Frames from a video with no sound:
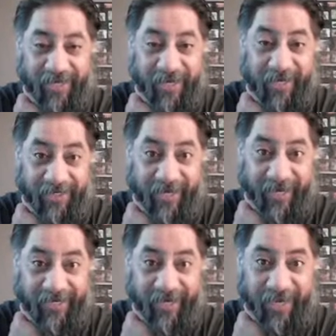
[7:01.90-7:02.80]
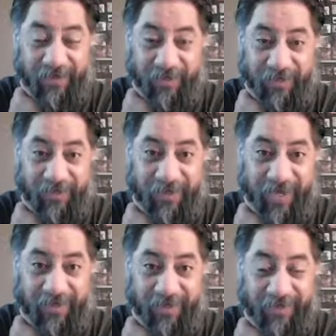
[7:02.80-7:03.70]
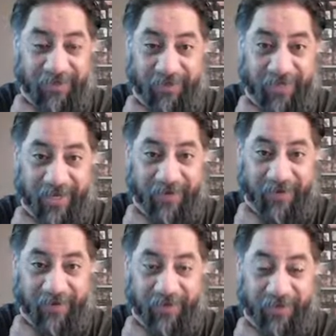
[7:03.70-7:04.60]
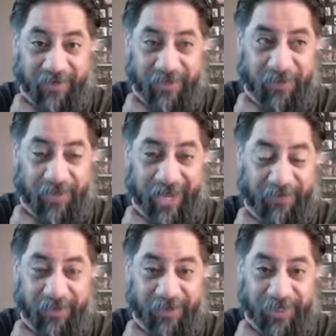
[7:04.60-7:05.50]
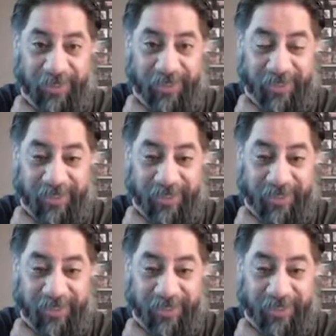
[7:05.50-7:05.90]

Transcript: and it's nighttime and there's no clouds, there's no cloud cover, there's no light pollution.